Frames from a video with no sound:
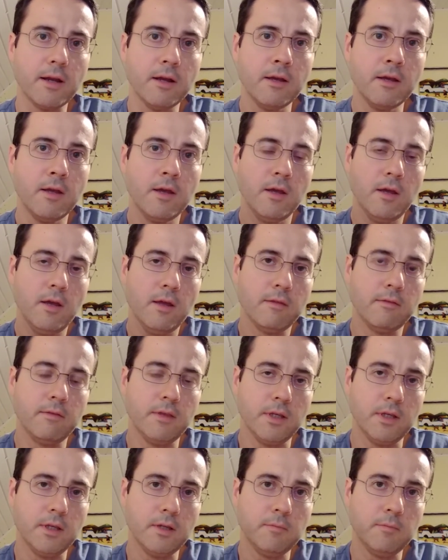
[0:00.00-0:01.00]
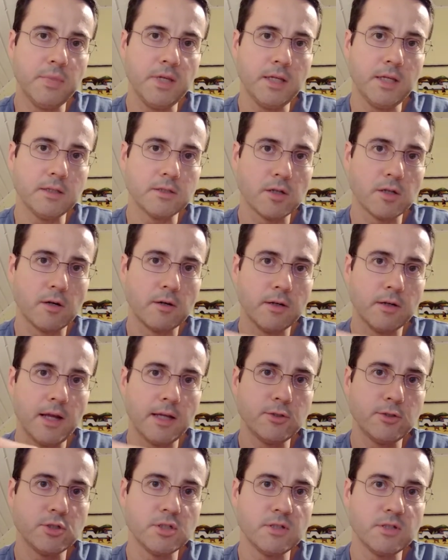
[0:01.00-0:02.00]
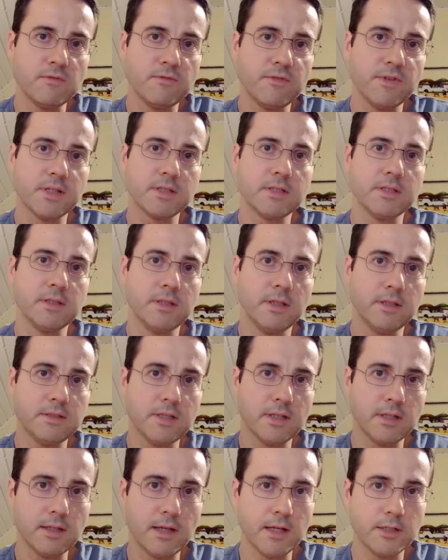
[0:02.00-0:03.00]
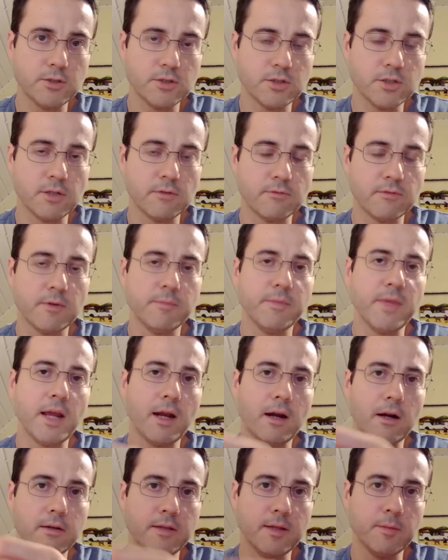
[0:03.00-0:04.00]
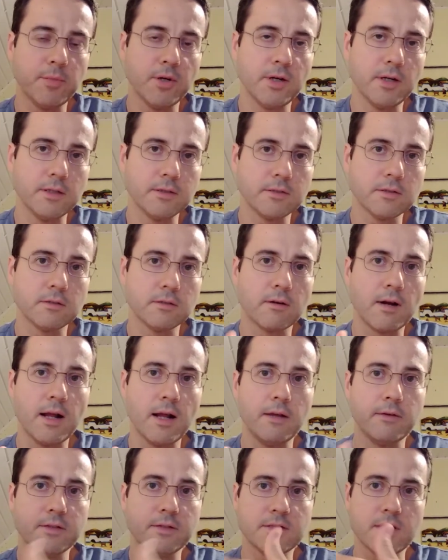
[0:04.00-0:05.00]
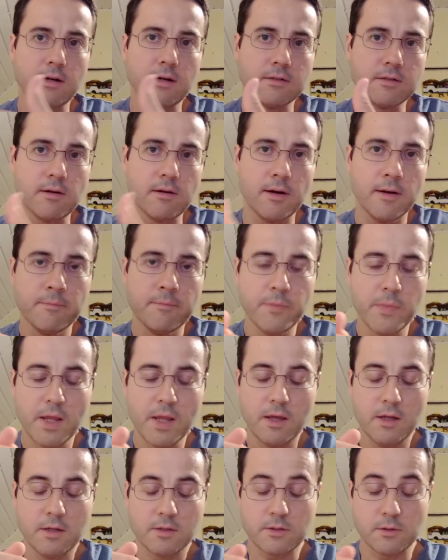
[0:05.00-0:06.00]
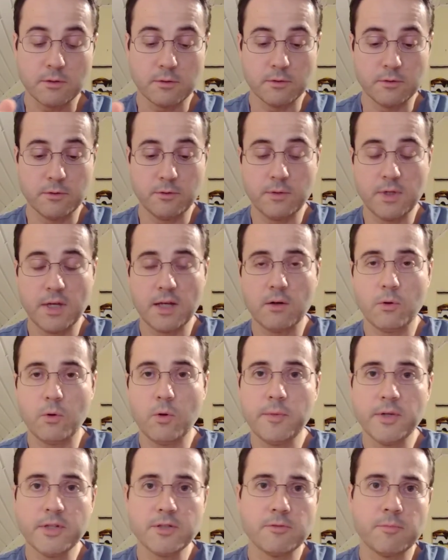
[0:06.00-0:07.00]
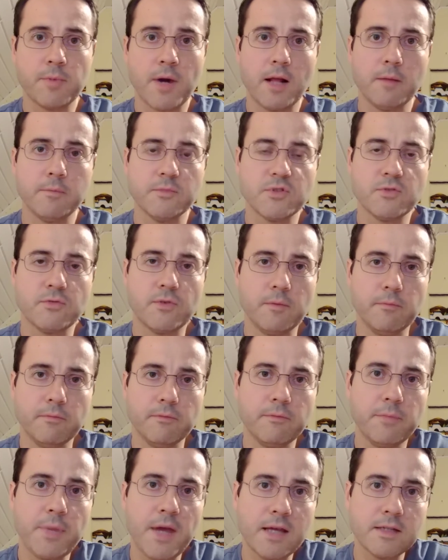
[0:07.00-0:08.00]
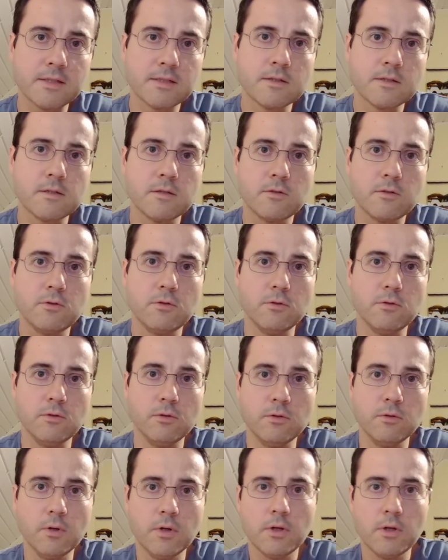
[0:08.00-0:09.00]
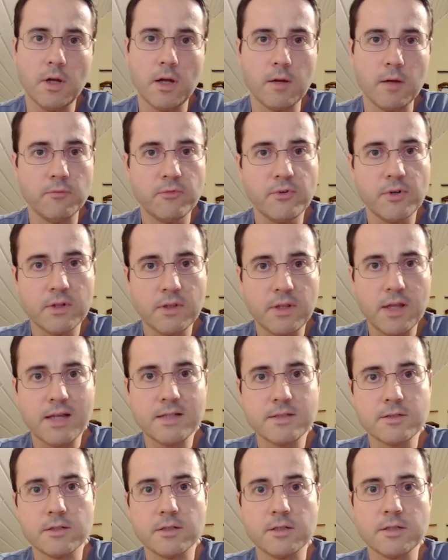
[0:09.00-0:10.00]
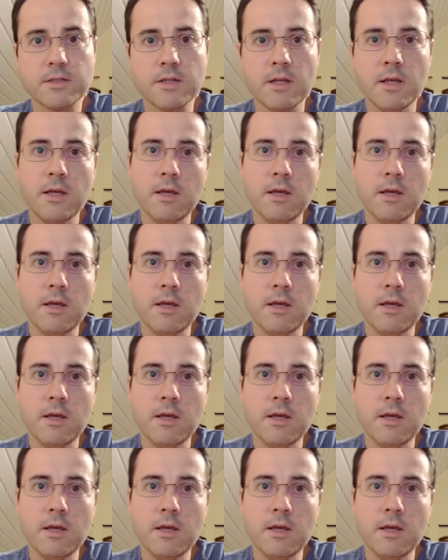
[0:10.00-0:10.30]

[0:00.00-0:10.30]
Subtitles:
The beans are nitrogen fixing. They take nitrogen from the air and they put it into the ground, etc., etc. So you get a whole bunch of problems, from pests to fertilizers.